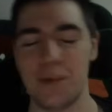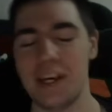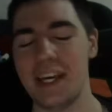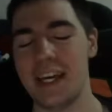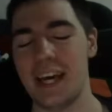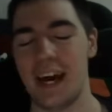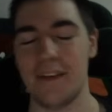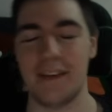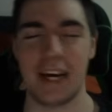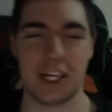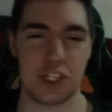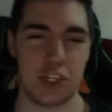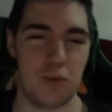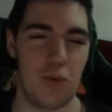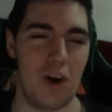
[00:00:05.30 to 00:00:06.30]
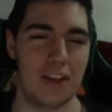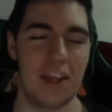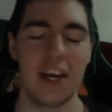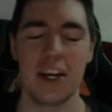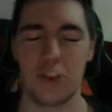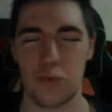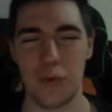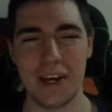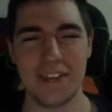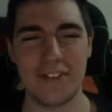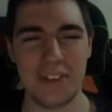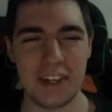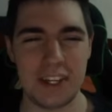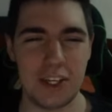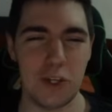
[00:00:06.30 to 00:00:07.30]
we have actually won
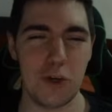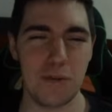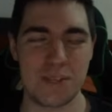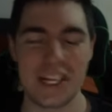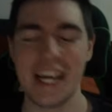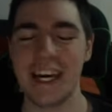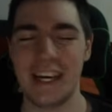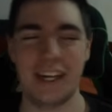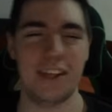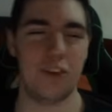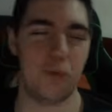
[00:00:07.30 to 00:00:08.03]
20 cubes in